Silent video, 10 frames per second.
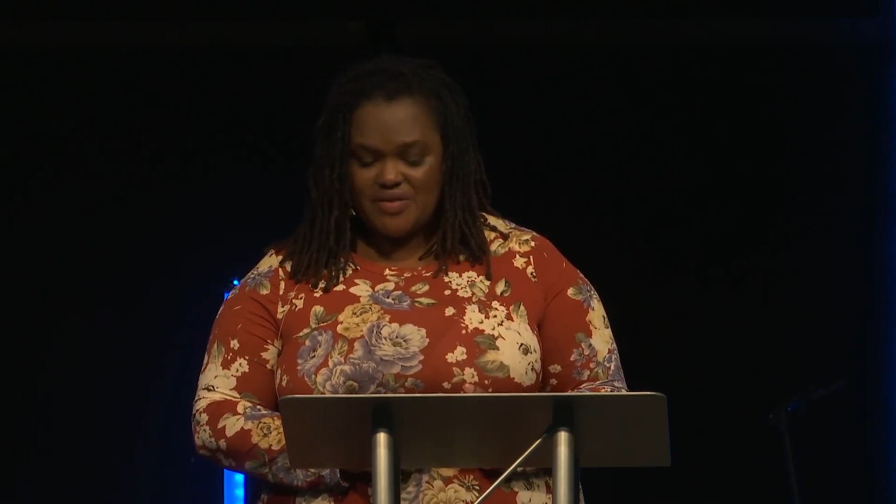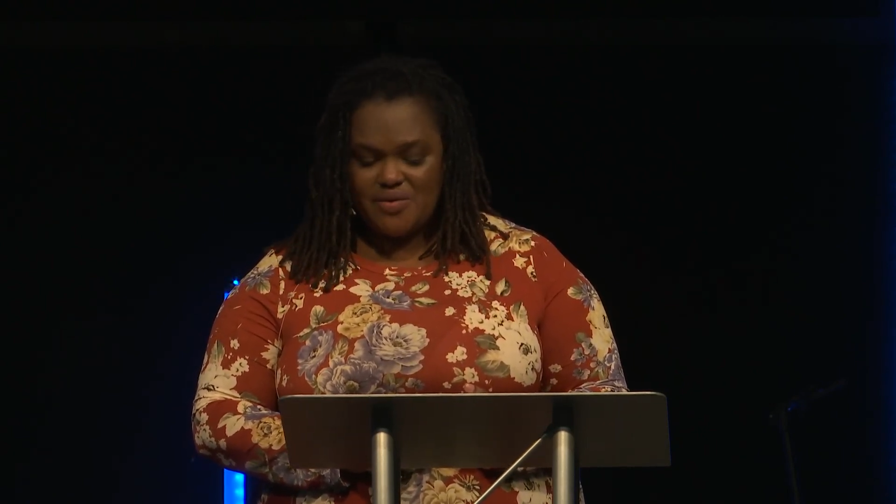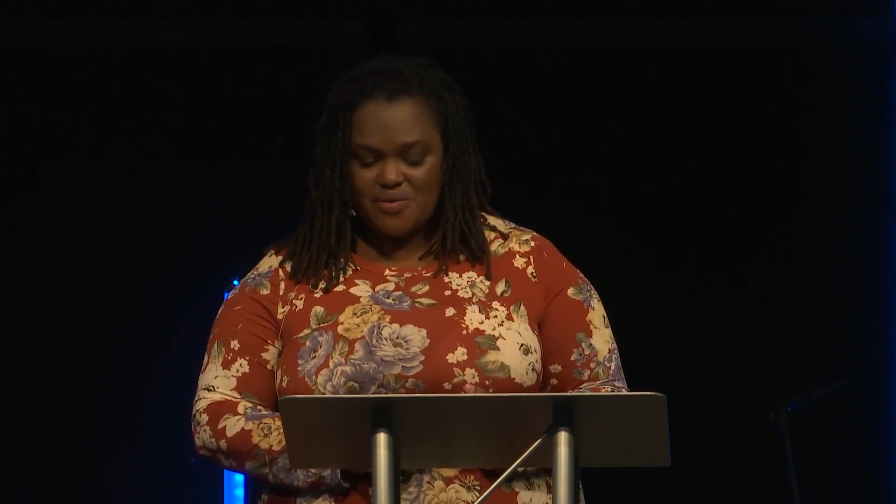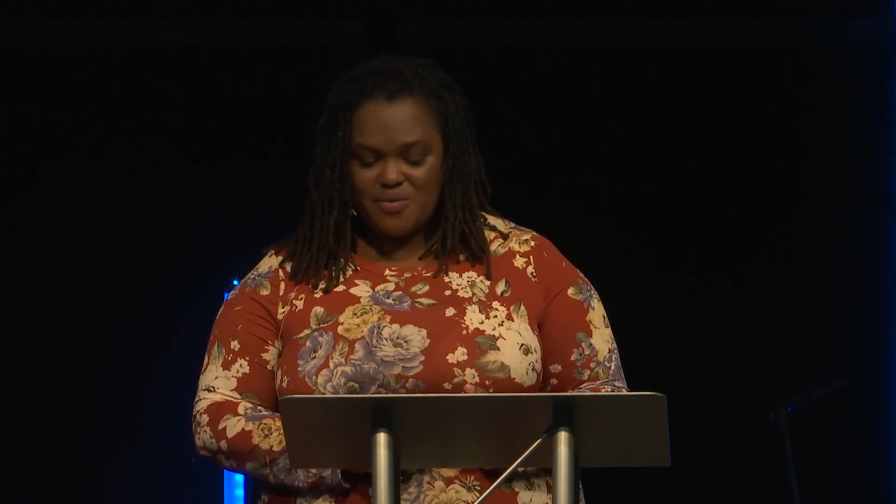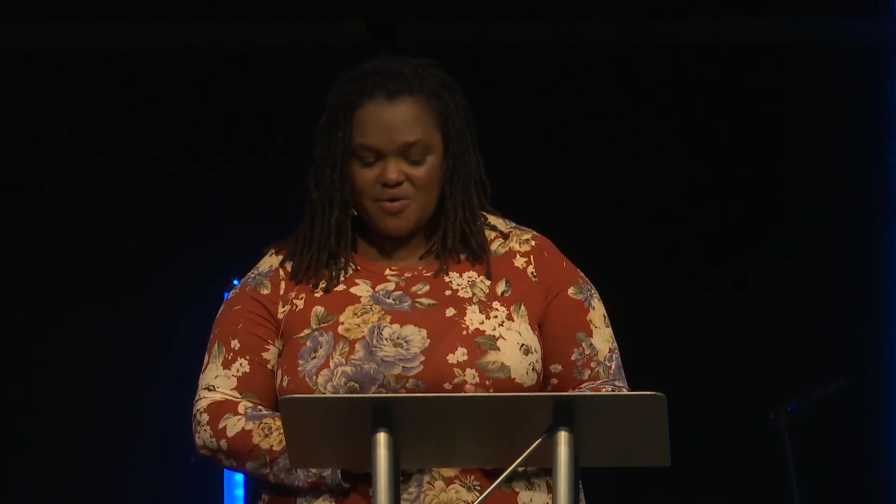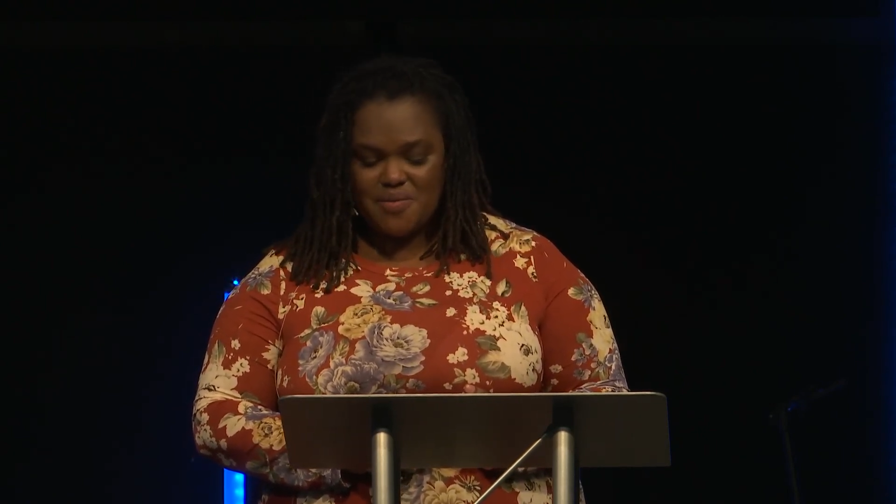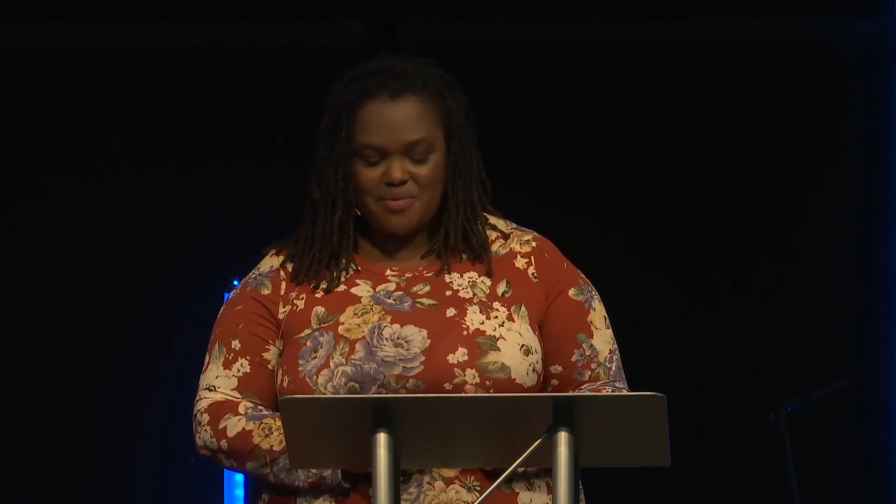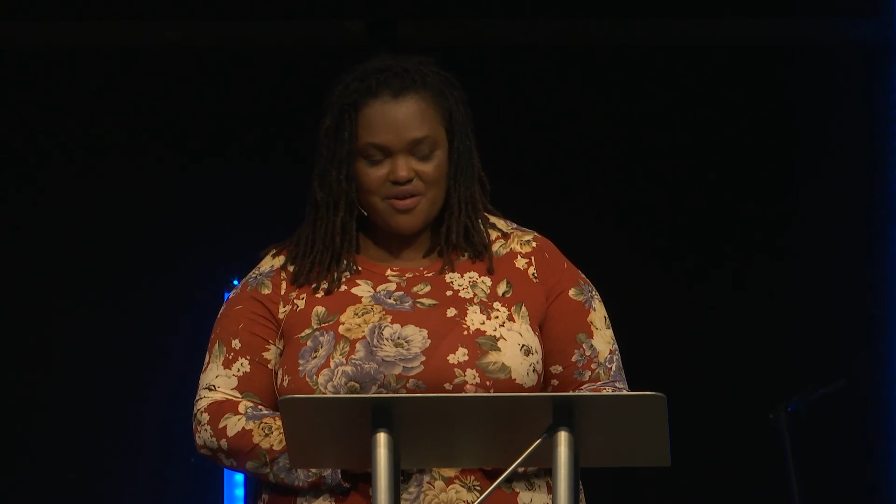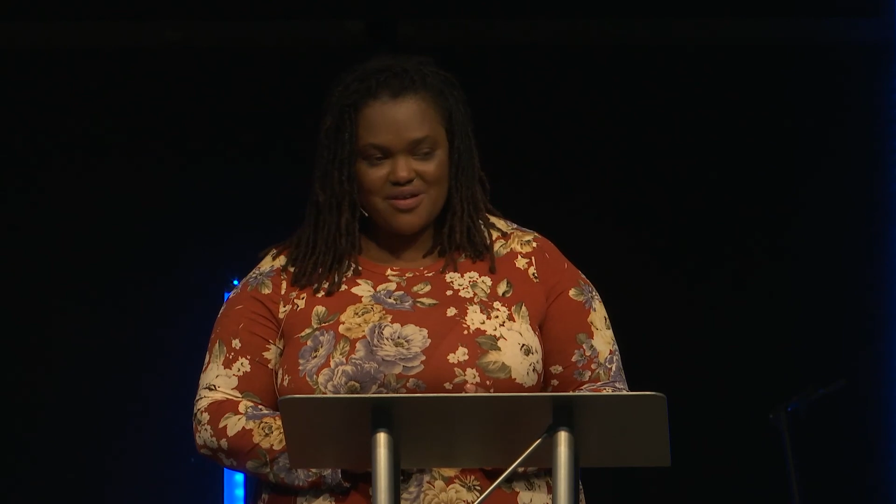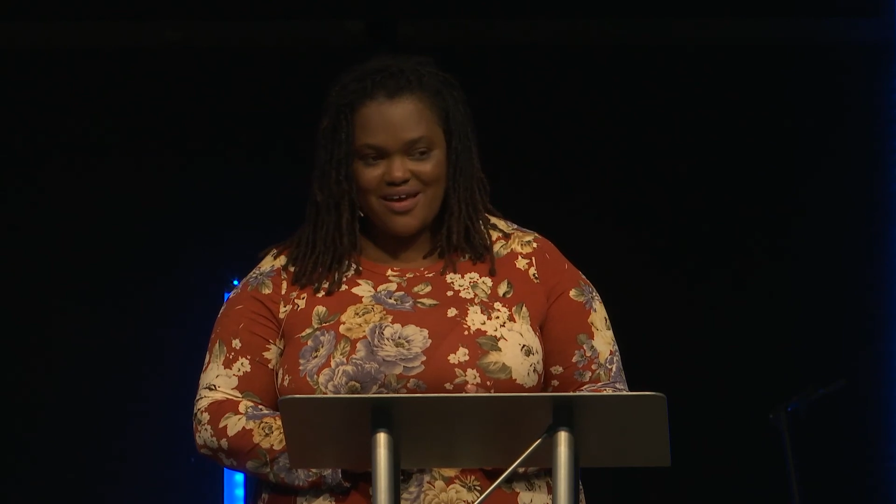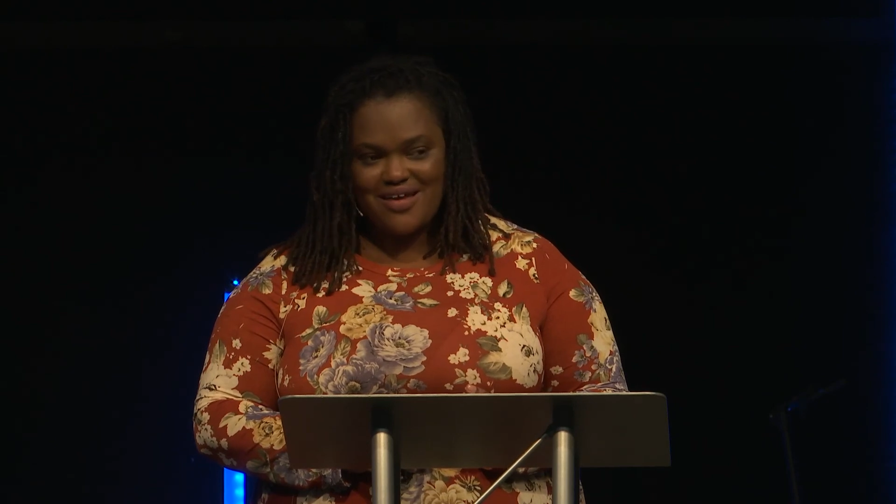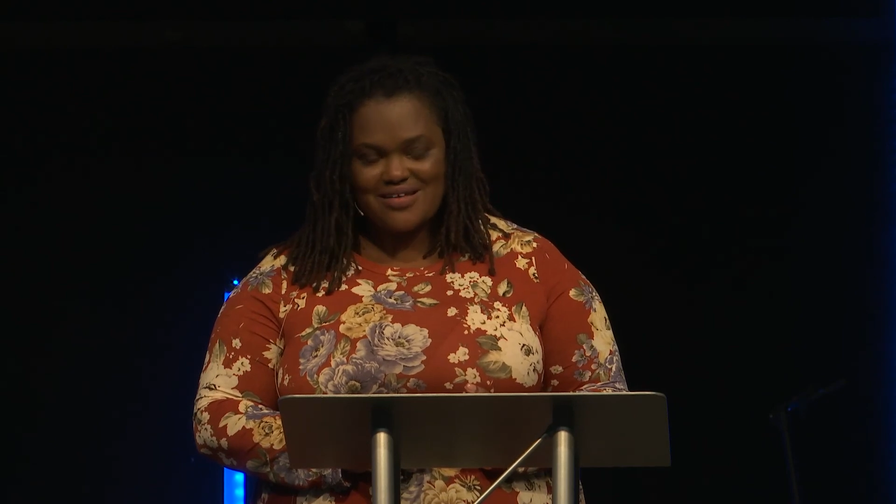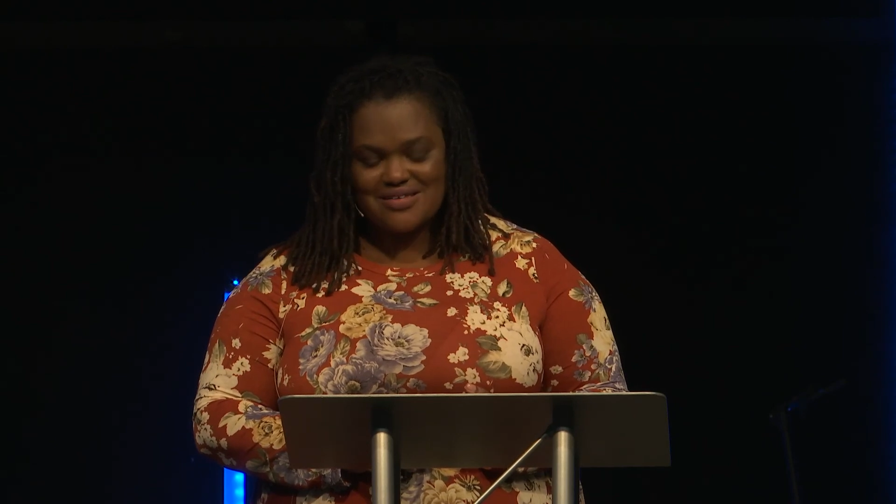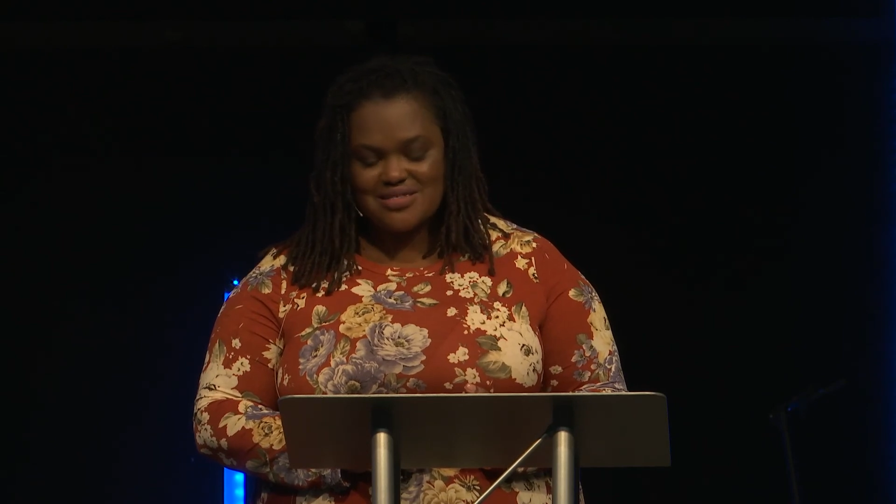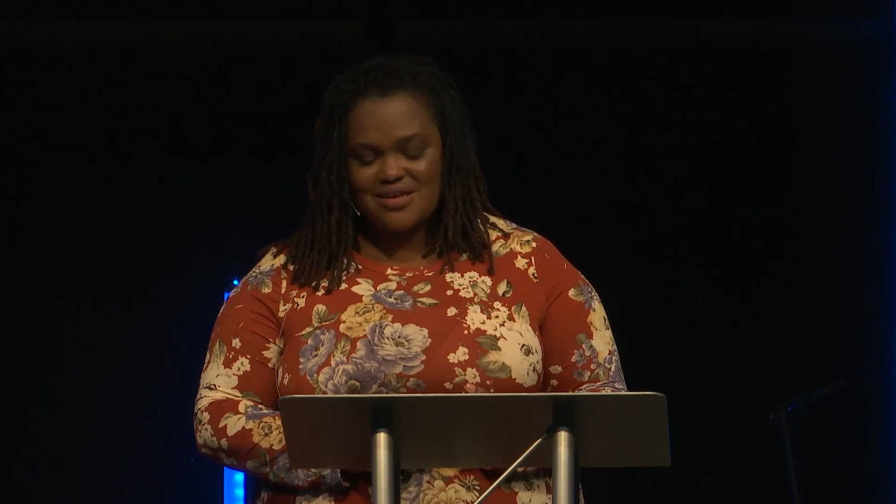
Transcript: the Lord partakes